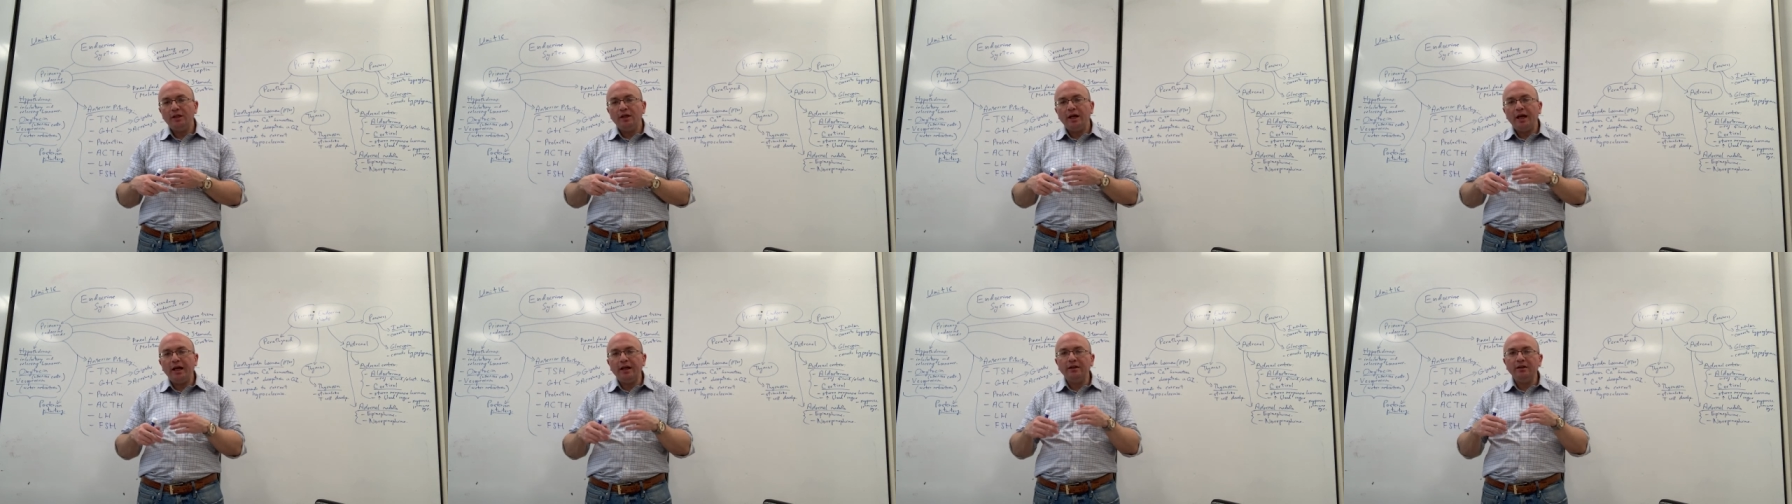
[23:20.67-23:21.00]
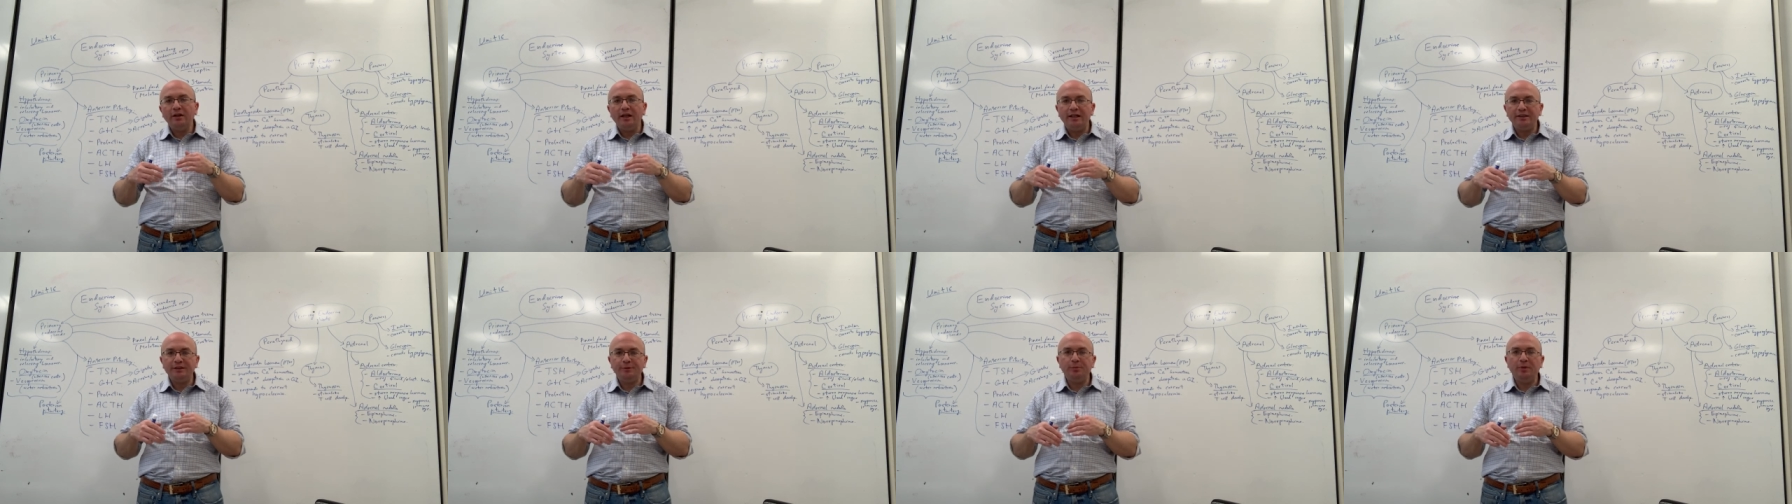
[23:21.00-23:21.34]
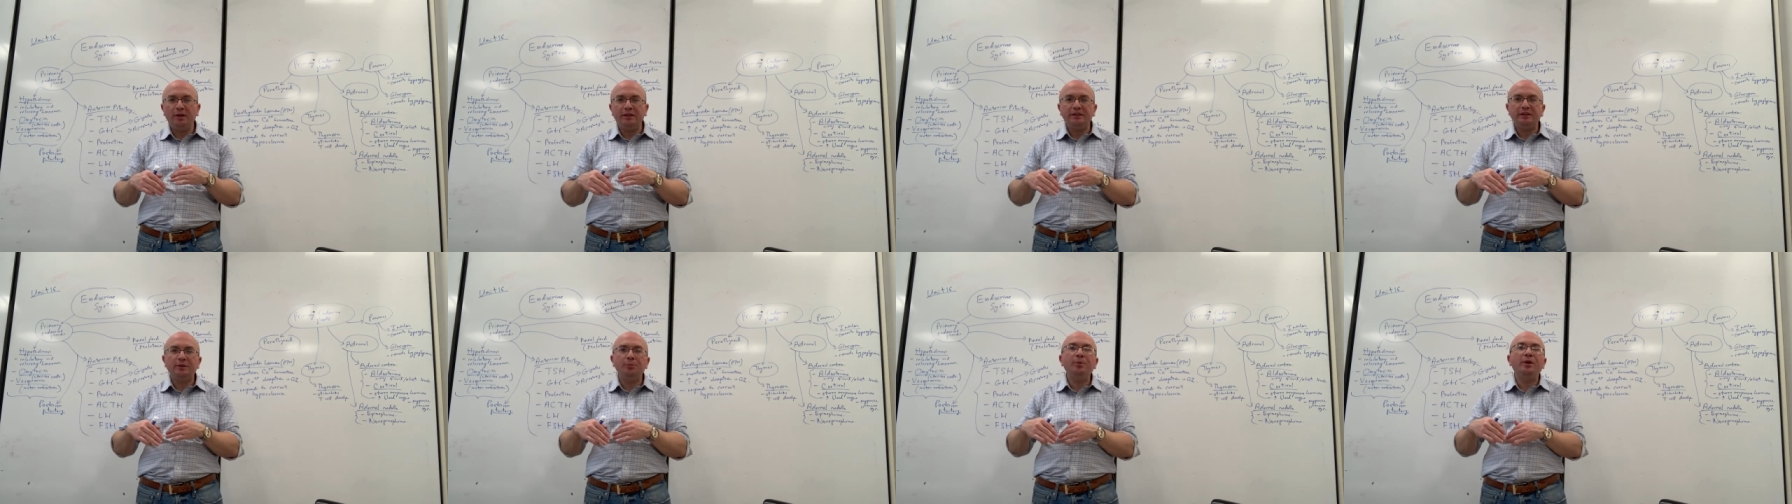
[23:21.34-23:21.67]
and less
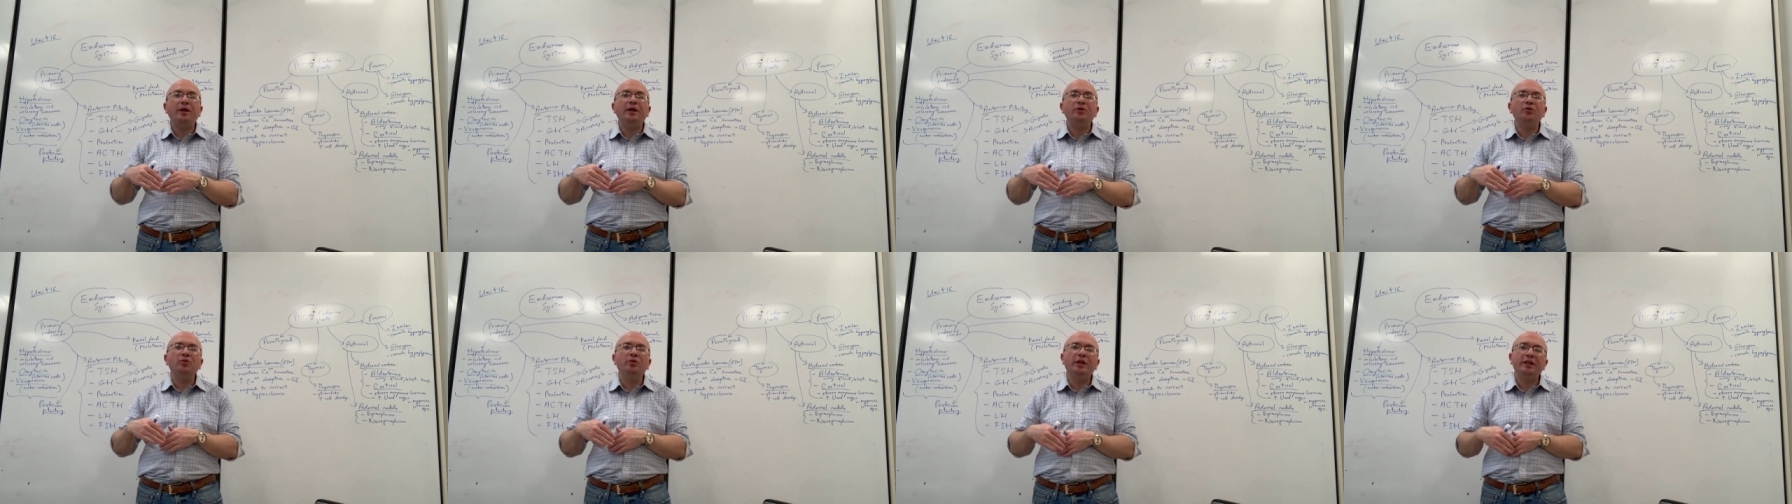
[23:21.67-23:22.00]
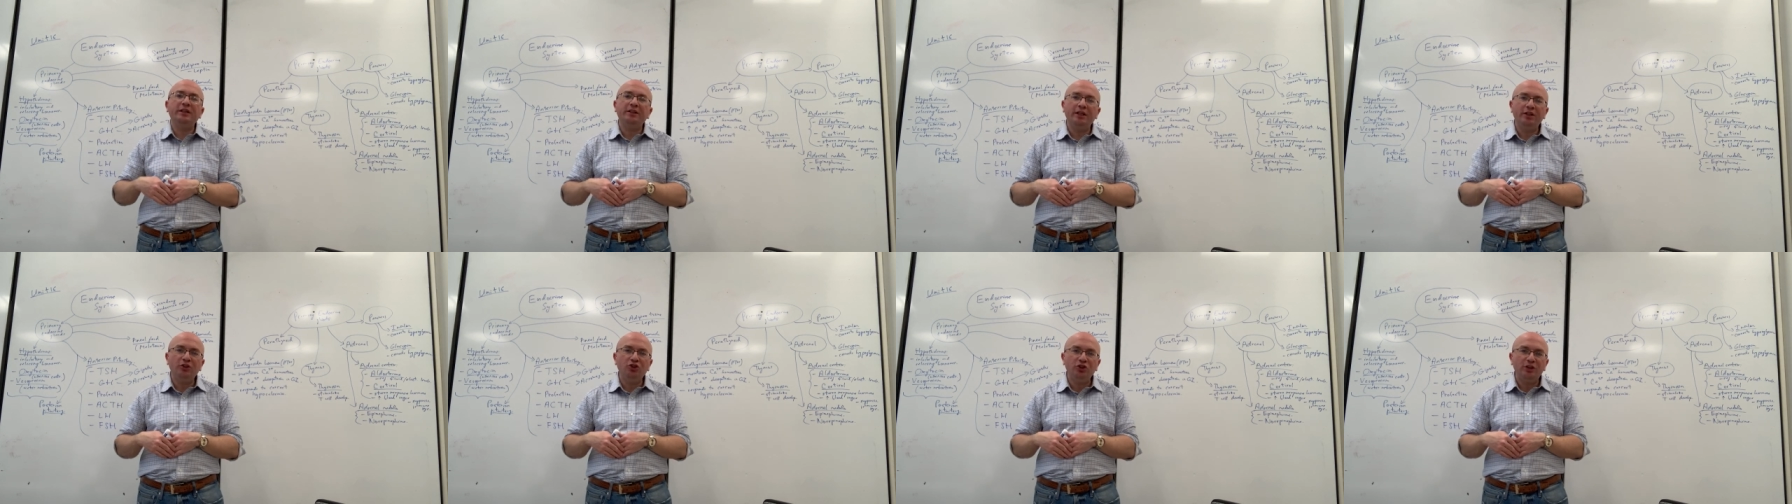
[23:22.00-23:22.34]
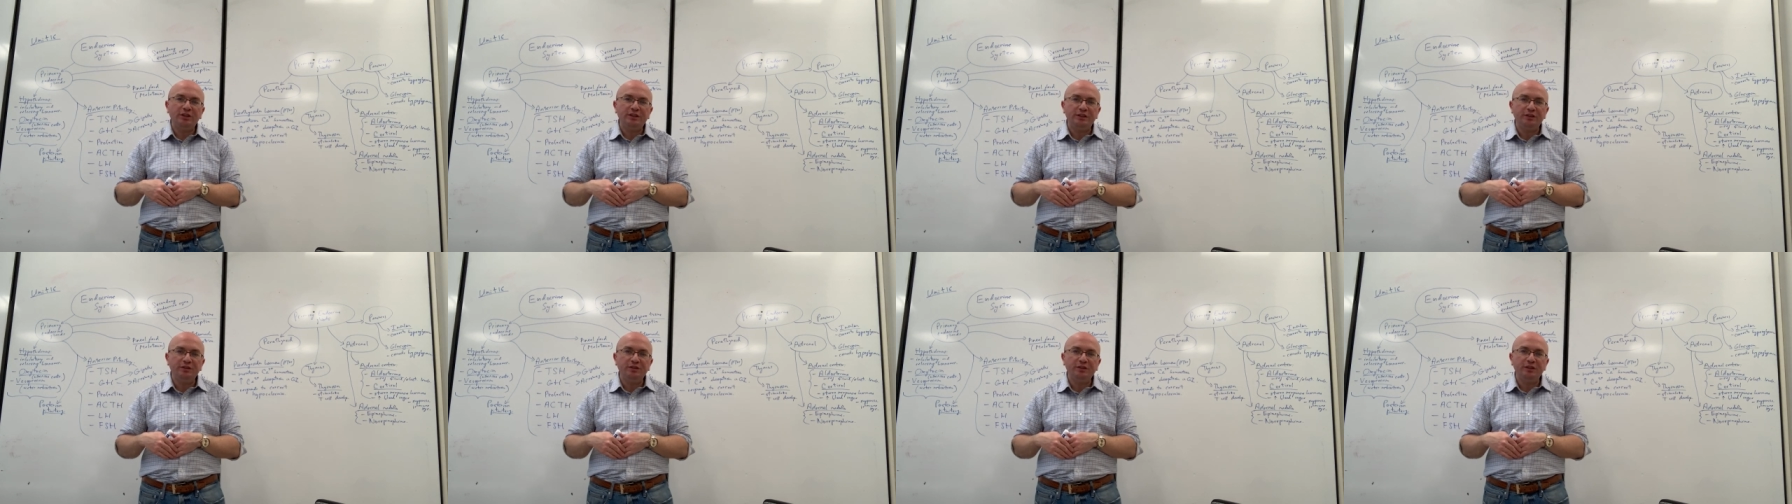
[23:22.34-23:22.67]
blood supply to like
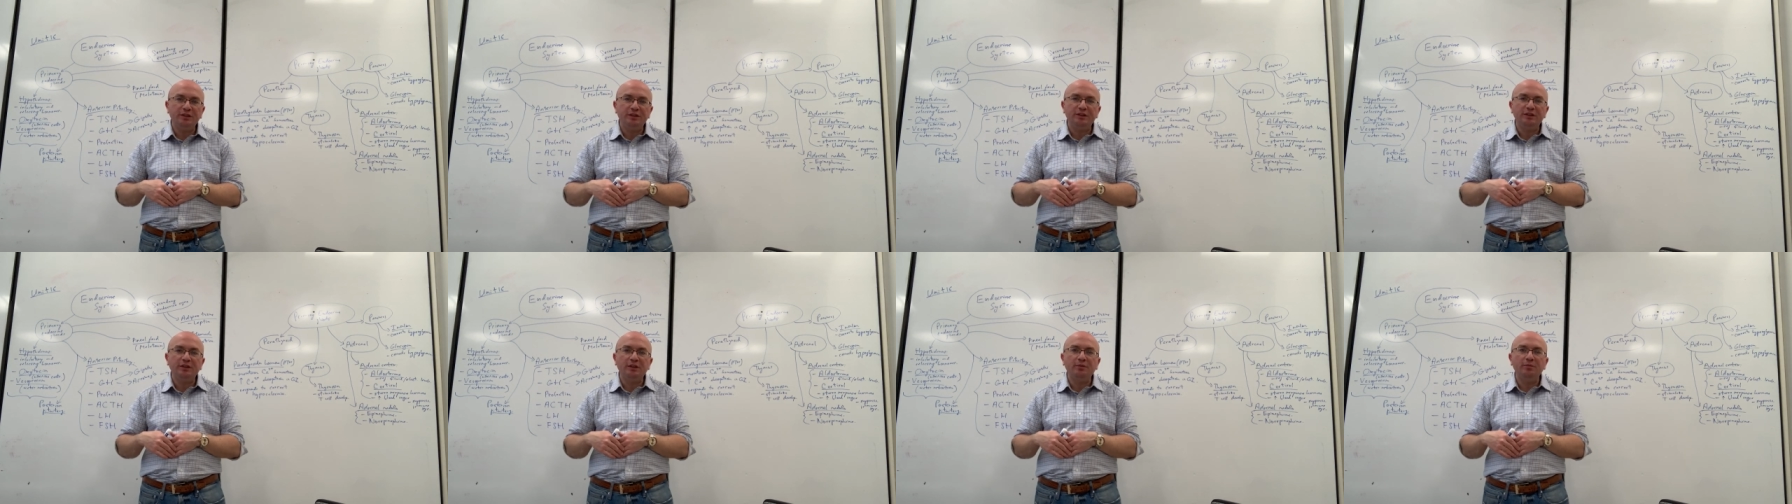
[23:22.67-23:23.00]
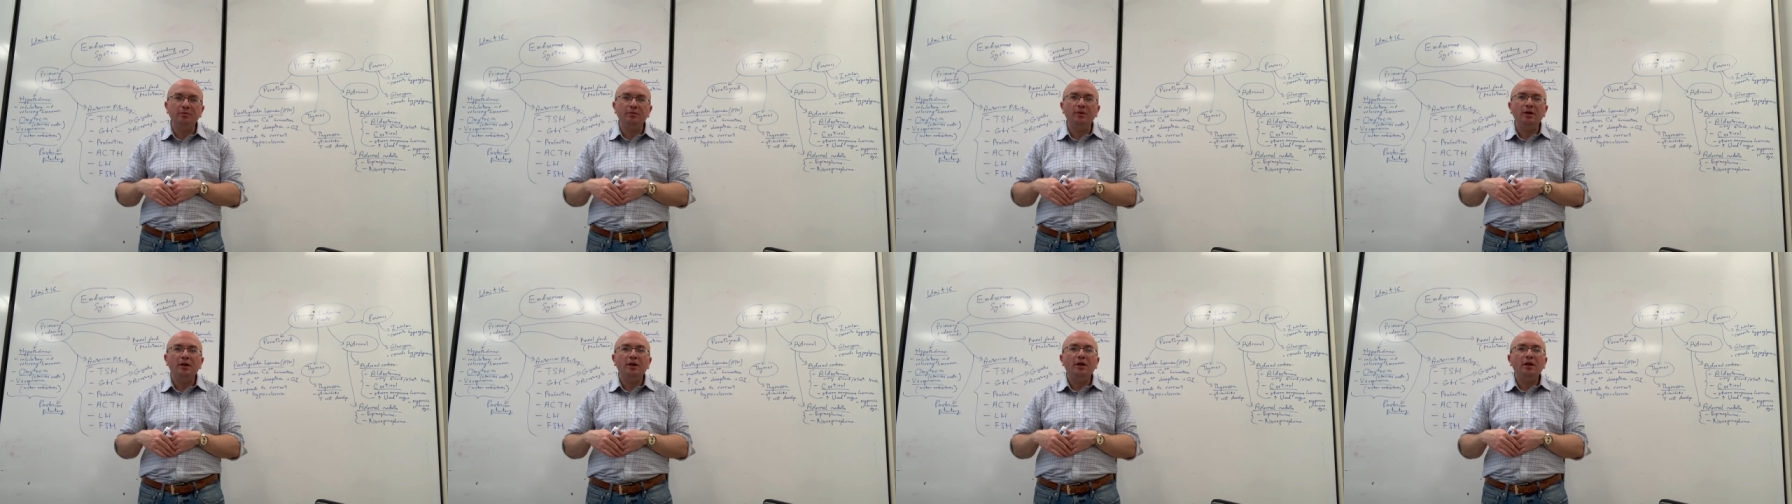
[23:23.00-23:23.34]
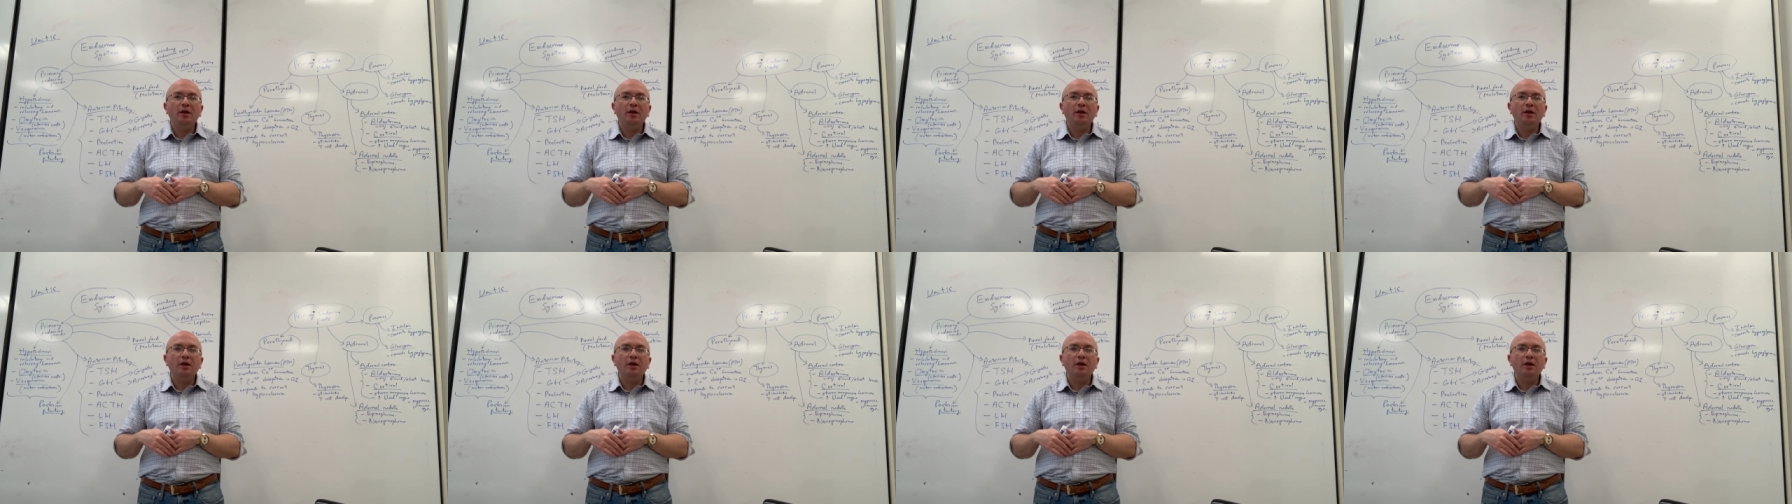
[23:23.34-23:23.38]
digestive system,